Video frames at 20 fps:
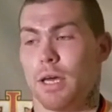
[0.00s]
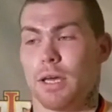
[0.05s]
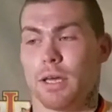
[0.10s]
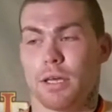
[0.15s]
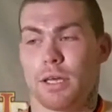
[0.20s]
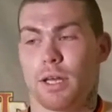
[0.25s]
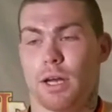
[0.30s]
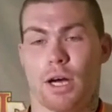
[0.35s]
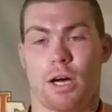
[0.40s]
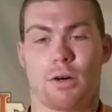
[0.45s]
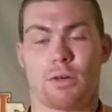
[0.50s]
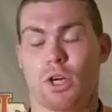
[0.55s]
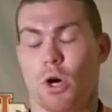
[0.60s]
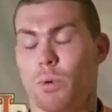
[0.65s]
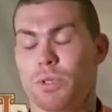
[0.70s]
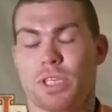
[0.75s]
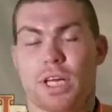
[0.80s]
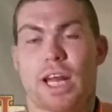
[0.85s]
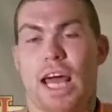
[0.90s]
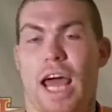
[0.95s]
you're
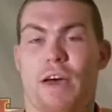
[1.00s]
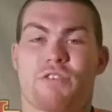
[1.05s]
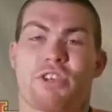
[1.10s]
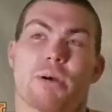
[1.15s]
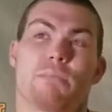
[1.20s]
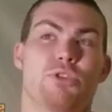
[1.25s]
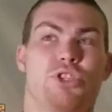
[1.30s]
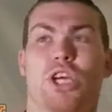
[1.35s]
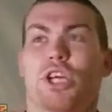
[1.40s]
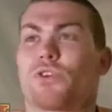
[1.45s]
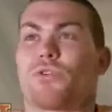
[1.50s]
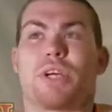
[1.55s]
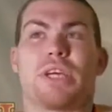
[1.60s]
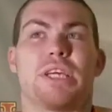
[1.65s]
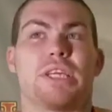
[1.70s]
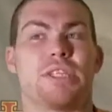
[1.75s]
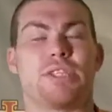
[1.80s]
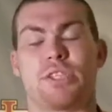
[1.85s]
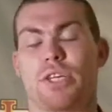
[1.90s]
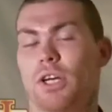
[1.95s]
always going to have some jitteries,
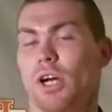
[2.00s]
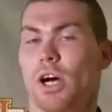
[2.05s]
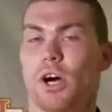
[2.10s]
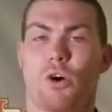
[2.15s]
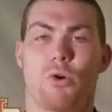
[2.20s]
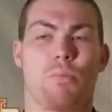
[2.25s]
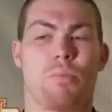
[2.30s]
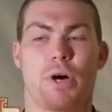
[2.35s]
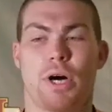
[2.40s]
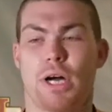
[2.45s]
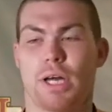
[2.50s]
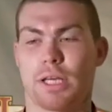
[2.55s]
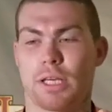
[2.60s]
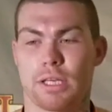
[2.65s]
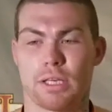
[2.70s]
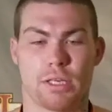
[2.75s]
but